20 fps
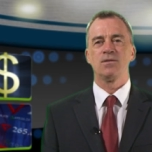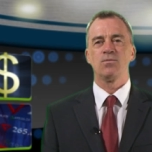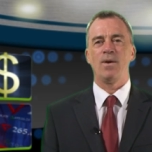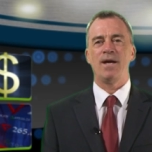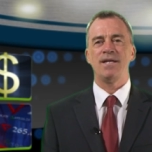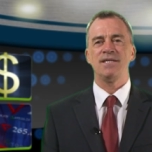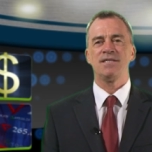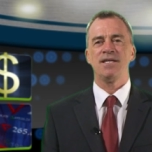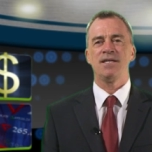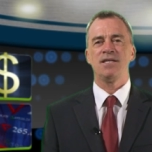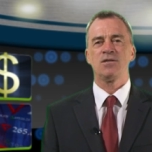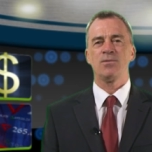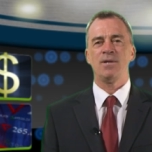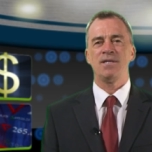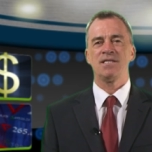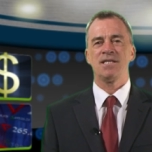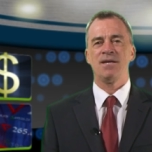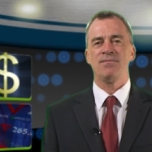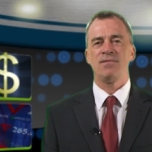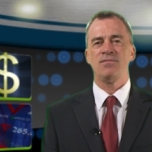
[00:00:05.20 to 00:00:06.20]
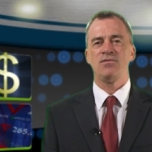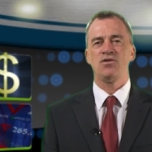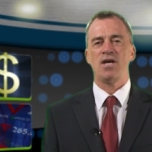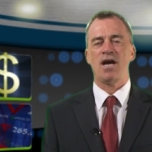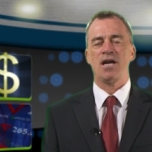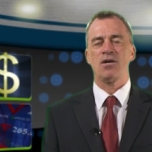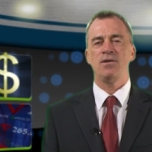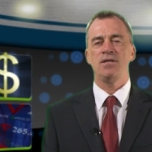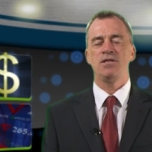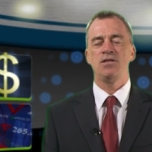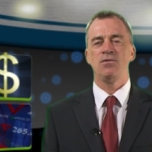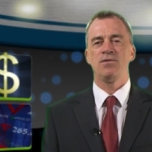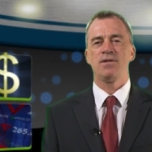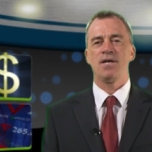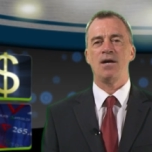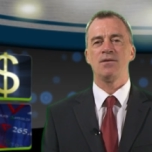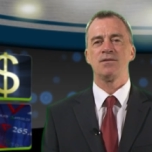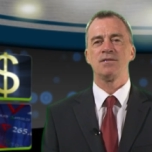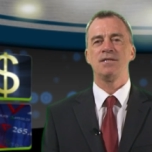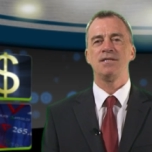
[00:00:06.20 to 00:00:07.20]
Wednesday, the 27th of January
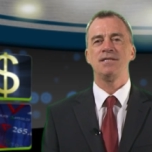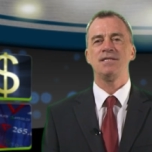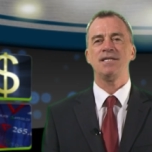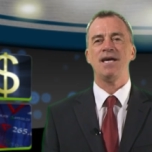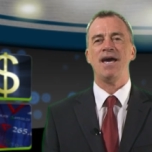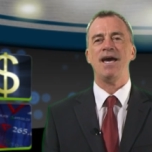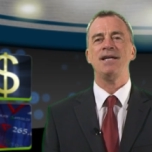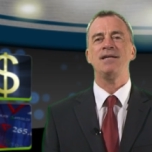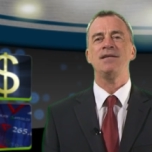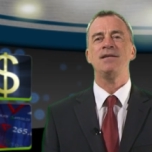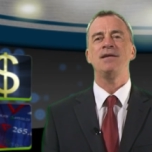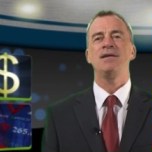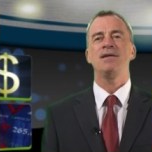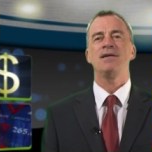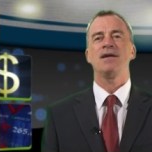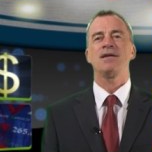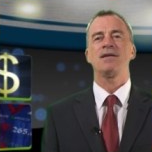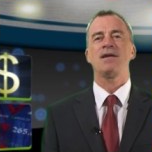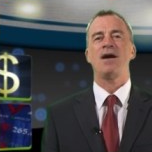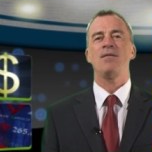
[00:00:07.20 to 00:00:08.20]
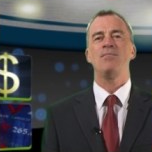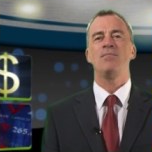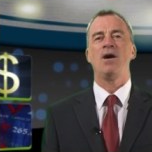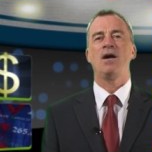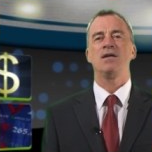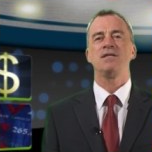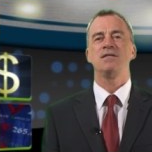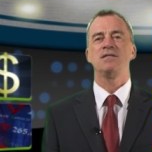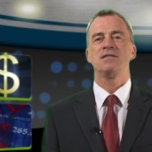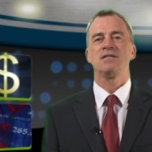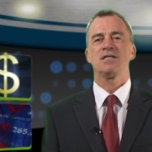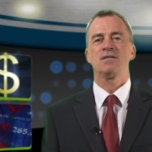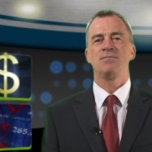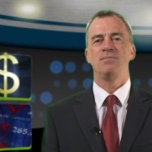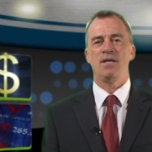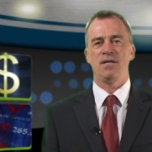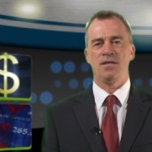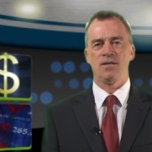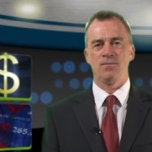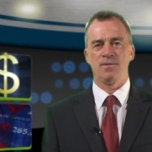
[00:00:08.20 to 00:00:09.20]
2010, and I'm Martin
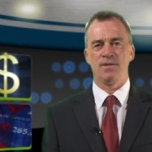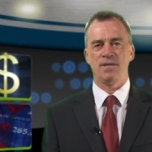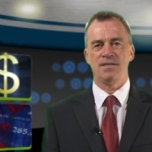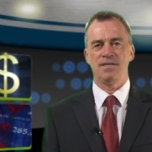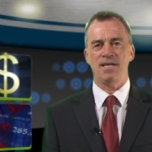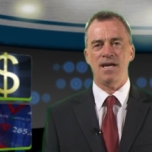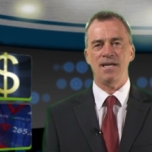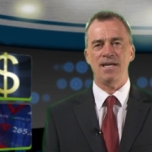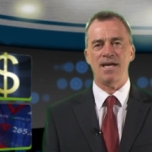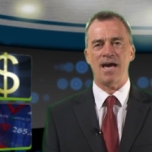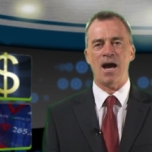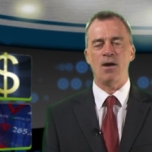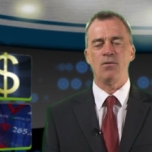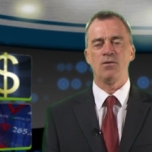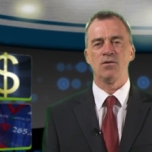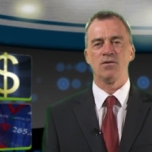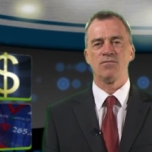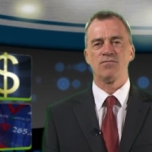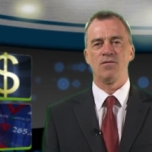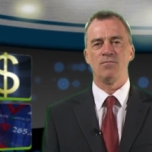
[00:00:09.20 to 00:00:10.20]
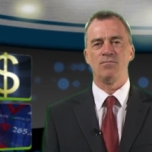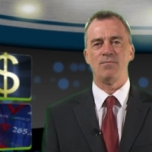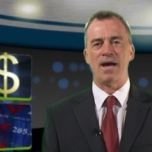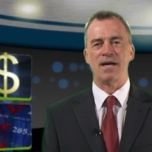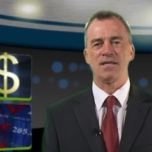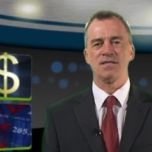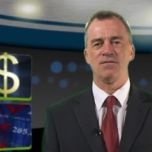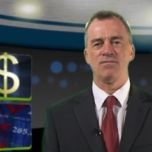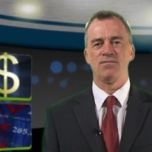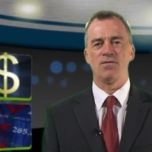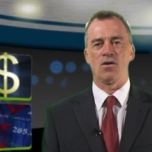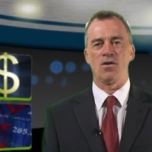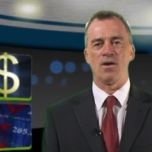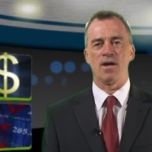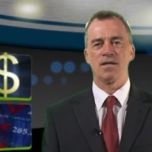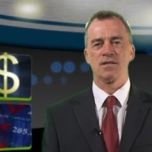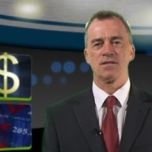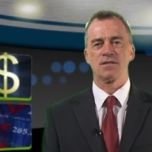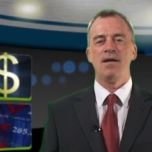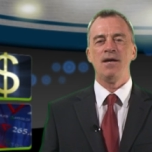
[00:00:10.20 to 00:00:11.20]
Smith with a daily outlook from
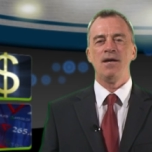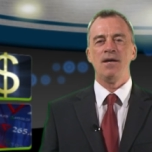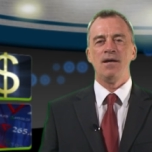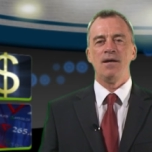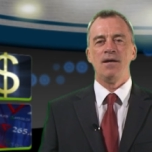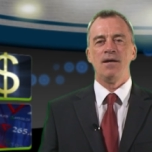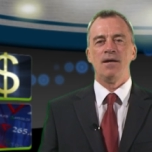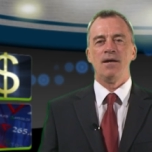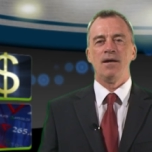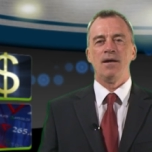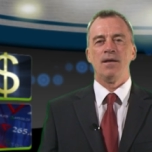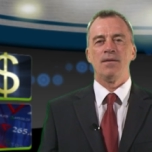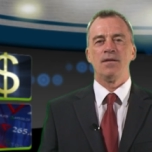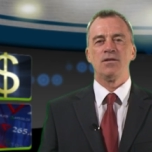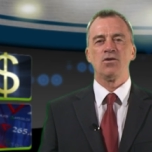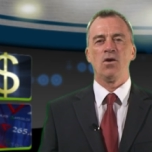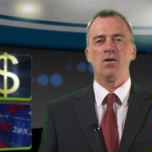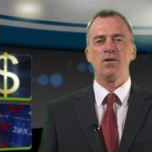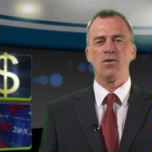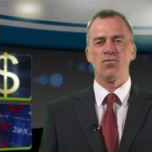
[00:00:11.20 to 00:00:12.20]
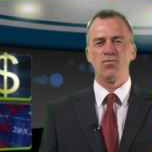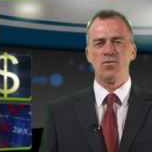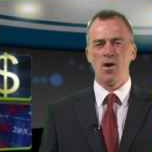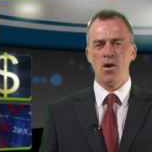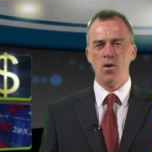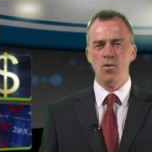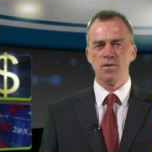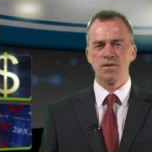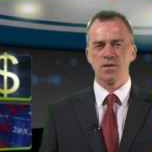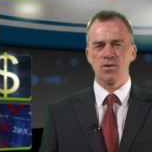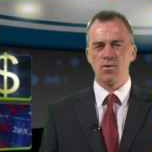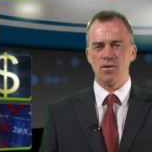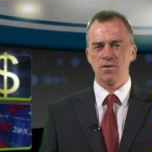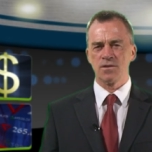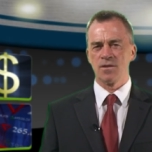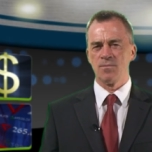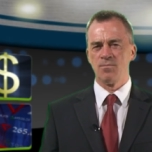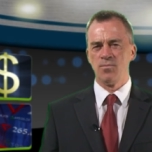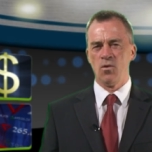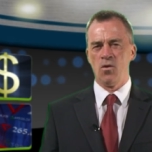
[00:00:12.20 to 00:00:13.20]
MaxiForex. The dollar rose
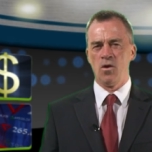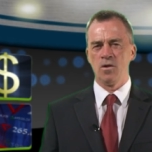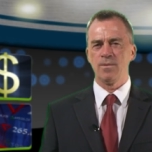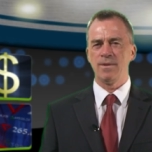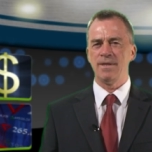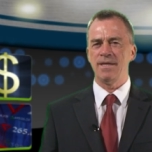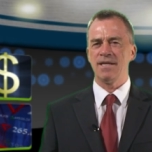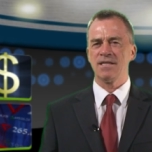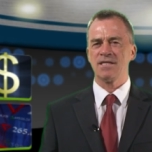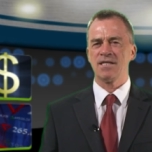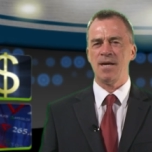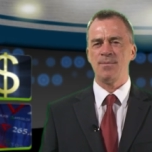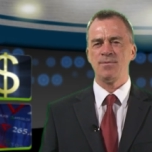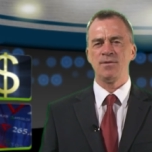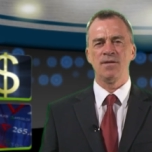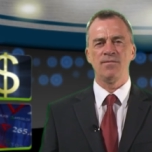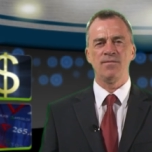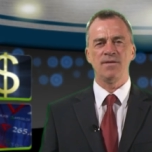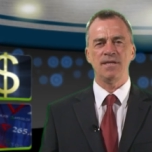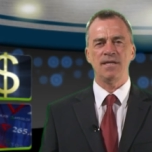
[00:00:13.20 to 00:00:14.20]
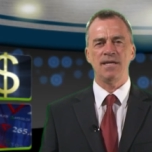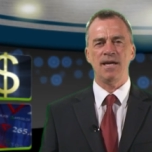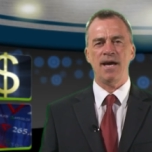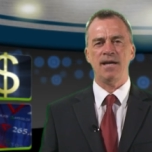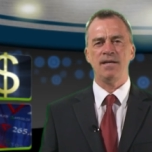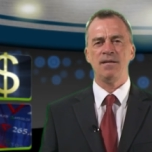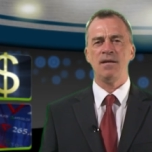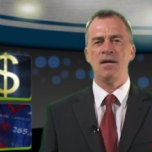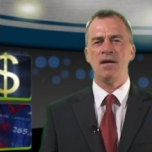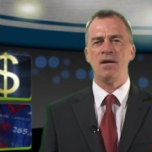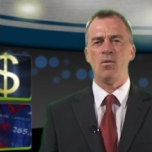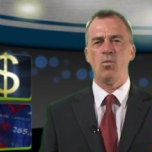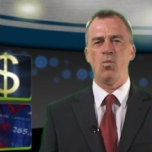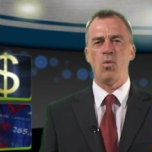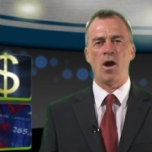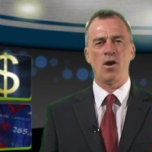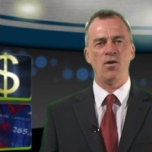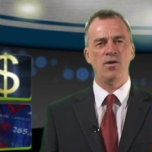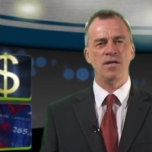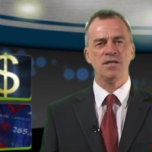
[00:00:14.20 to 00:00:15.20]
across the board with the exception of the yen.
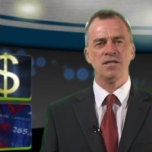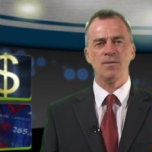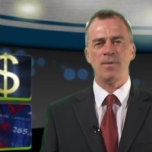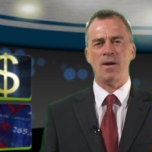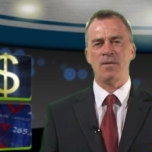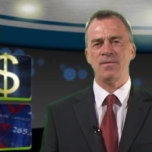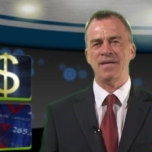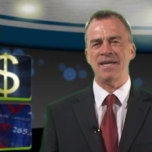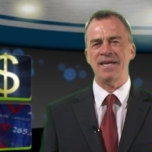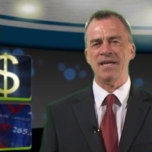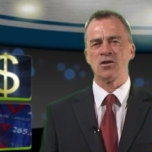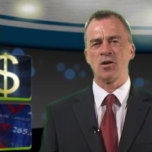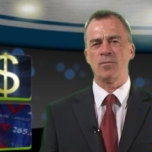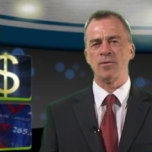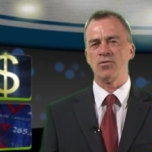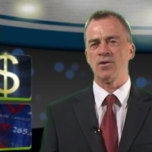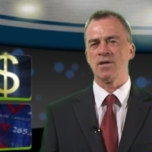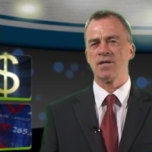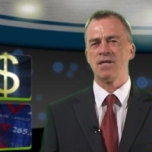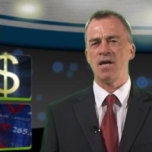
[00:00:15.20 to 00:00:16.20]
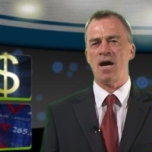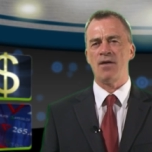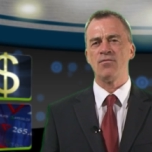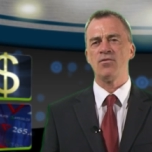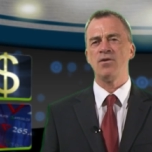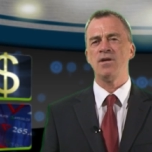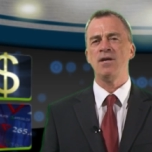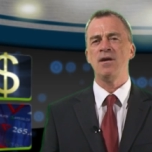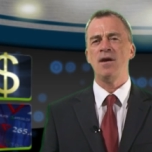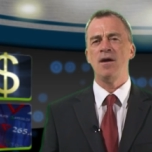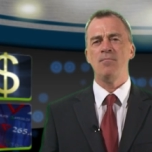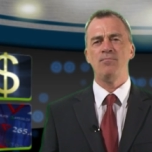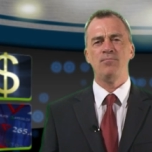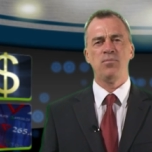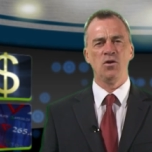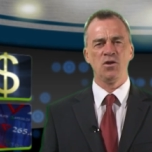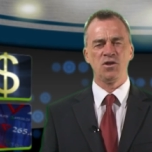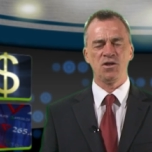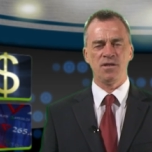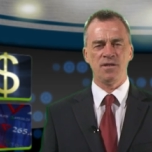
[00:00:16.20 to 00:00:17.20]
Worries about the economic recovery
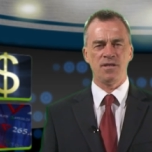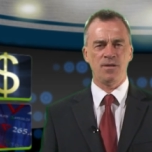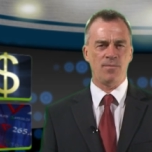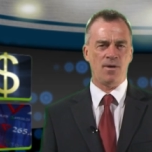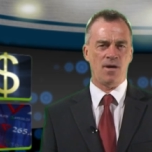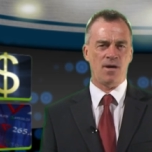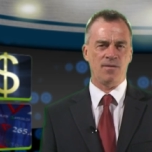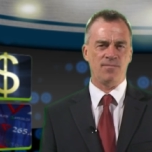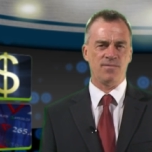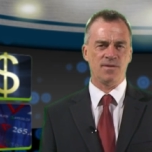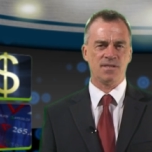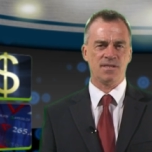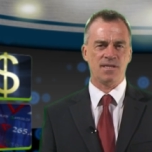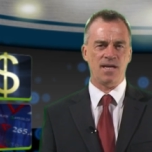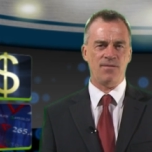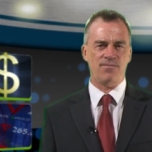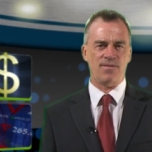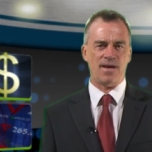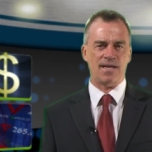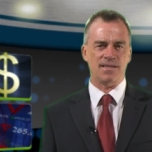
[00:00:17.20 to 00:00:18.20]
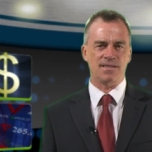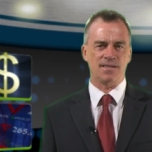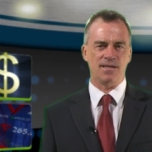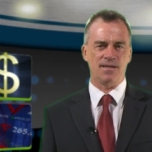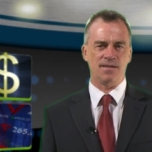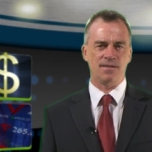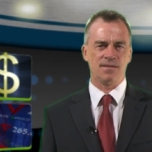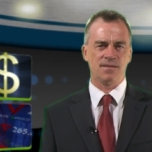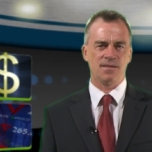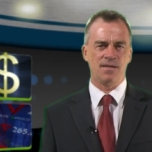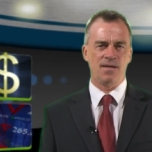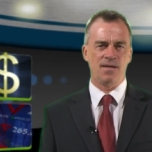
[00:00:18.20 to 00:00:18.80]
pushed the demand for safe assets,